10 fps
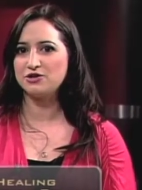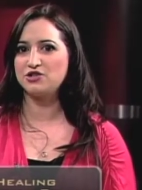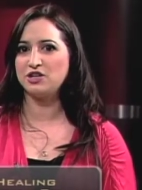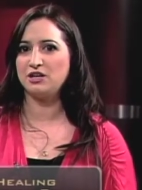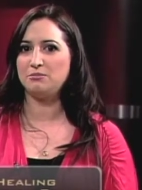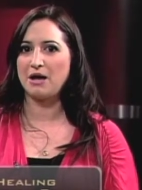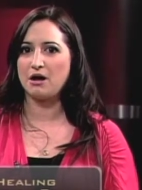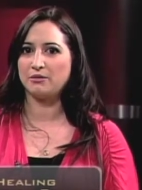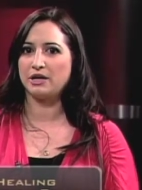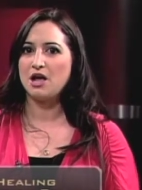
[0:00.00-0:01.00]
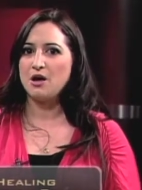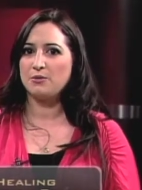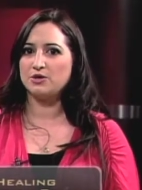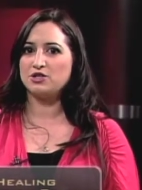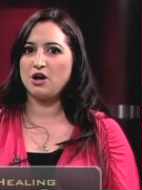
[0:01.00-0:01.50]
Janine Bowering.
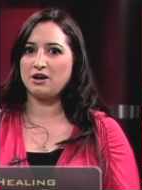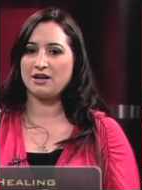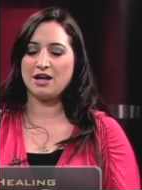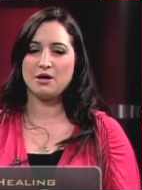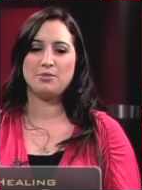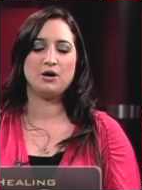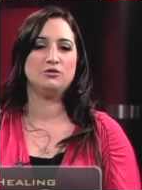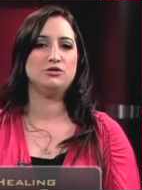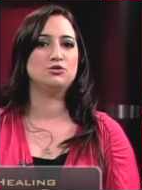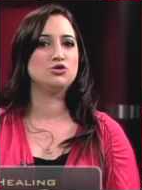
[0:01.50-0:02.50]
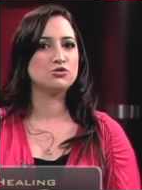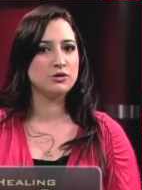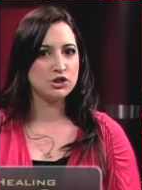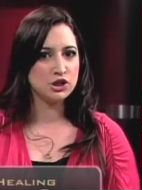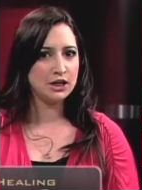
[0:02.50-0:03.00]
We're talking about
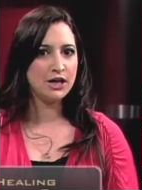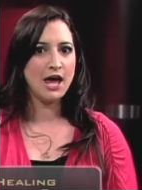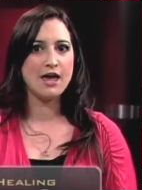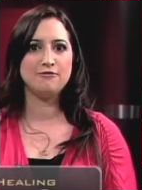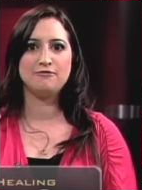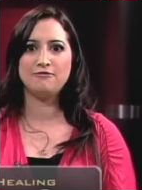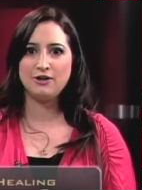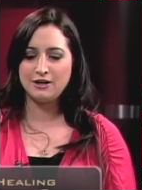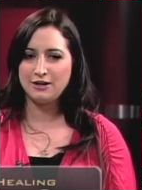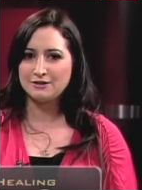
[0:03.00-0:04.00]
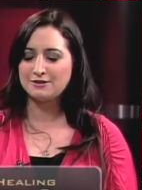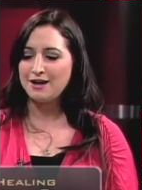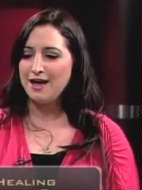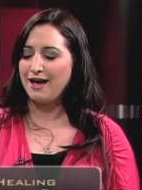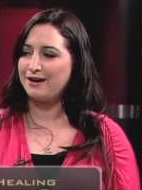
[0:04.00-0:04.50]
nutrition and fitness,
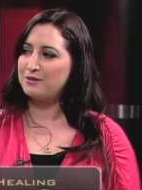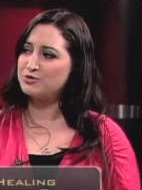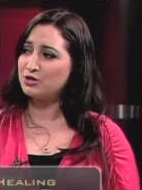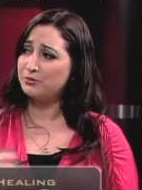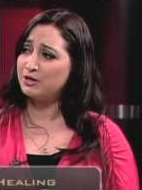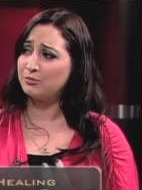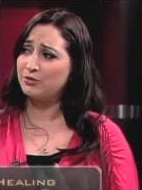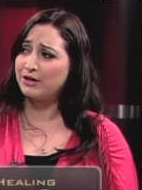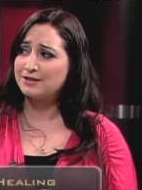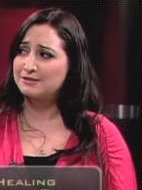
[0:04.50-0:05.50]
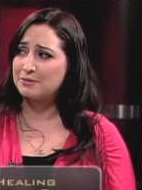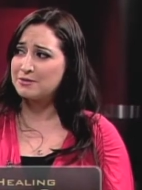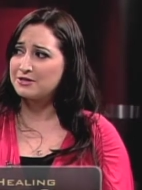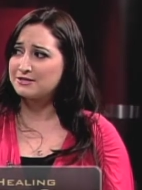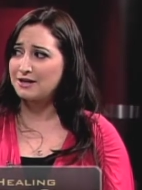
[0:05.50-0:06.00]
and I'm sure we could bring in some
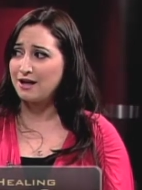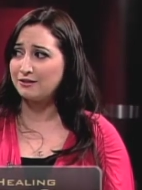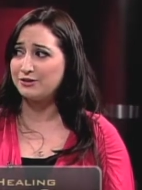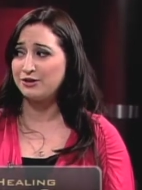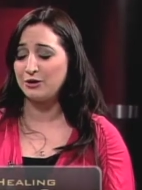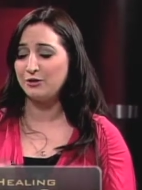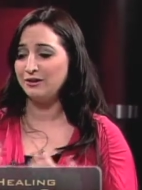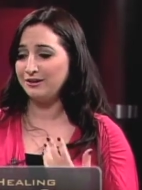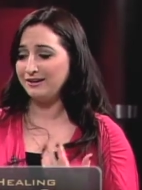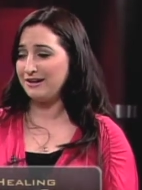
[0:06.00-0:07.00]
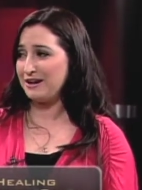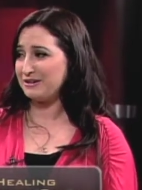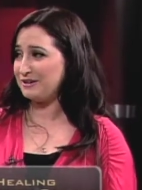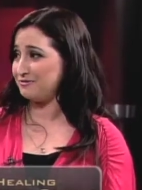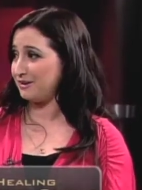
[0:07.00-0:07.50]
of this color. You know,
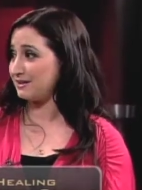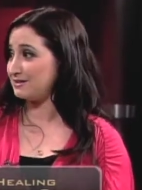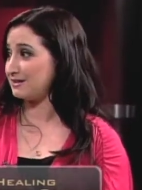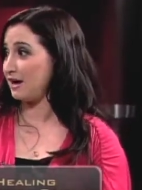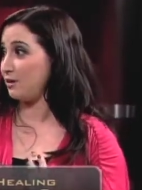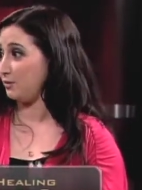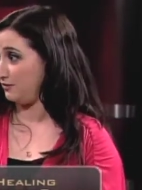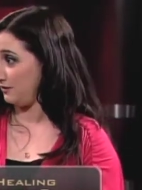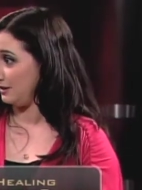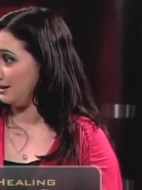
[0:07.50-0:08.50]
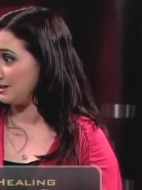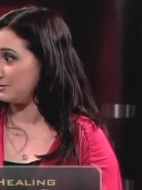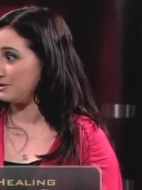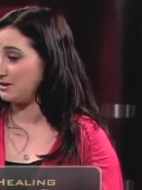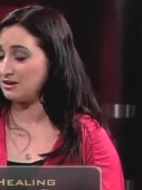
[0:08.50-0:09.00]
color affects how we feel, as
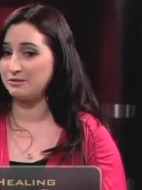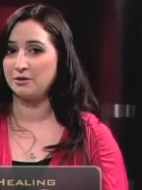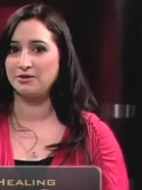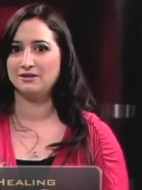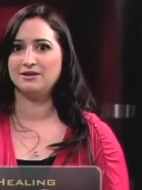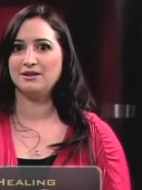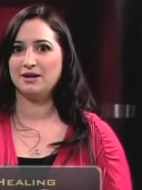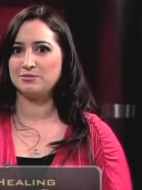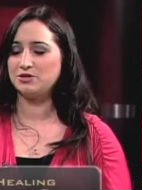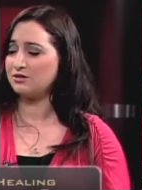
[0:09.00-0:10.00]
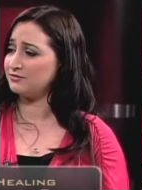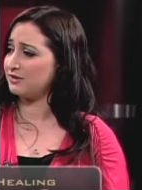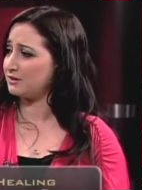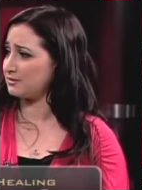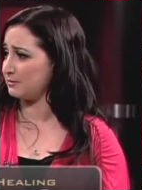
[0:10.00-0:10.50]
we talked about, and I'm sure it
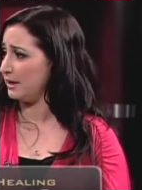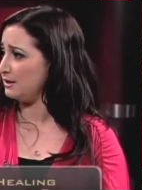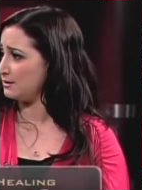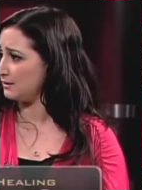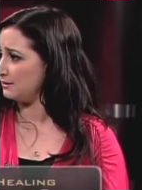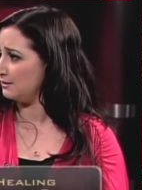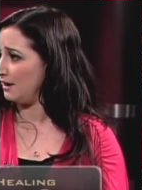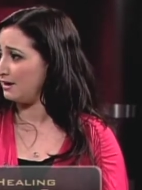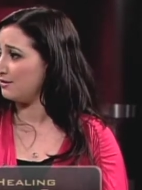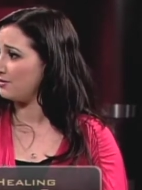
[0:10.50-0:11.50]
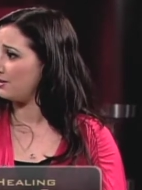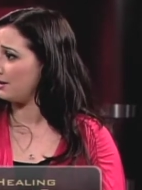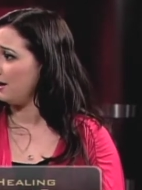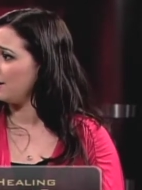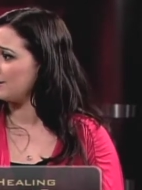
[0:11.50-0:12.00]
affects weight and
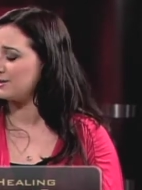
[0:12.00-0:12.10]
everything else.